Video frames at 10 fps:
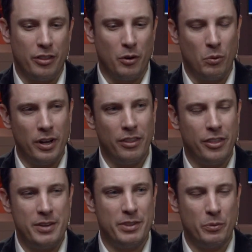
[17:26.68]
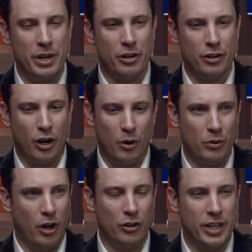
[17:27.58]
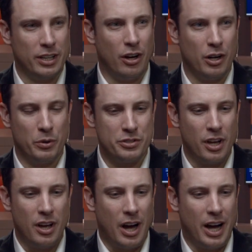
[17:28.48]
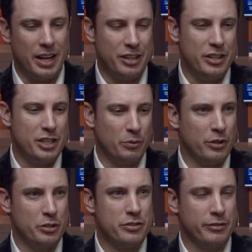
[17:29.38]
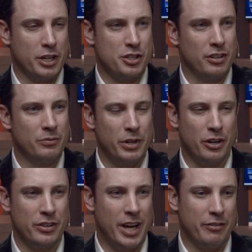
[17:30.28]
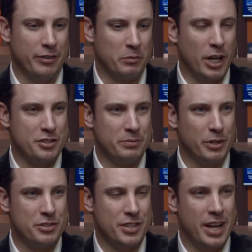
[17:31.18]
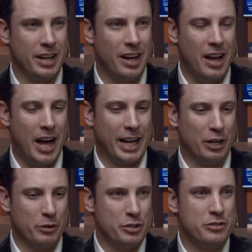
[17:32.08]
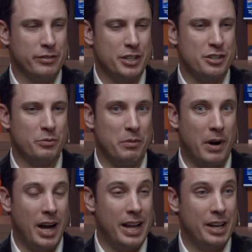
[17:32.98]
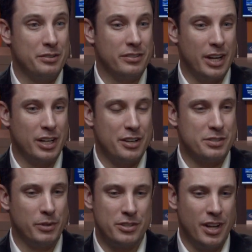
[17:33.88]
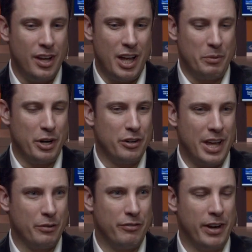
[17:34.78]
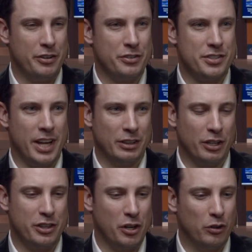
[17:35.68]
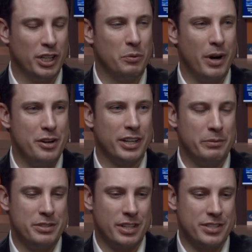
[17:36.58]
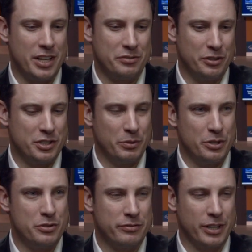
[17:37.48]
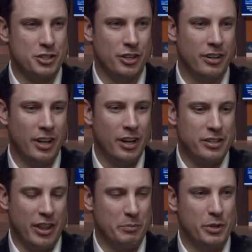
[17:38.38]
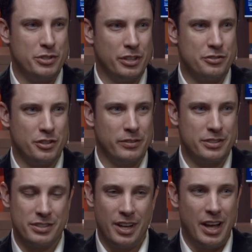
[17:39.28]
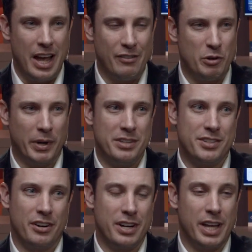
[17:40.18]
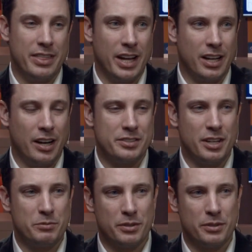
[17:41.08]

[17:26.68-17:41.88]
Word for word: the one theme that we heard all day long was, you need to reduce friction. We heard that from customers saying, I got to reduce friction with my end customers, and we heard that with vendors saying, look, the only way you're going to be successful is to reduce friction to them using your services. Everybody's starting to get that concept.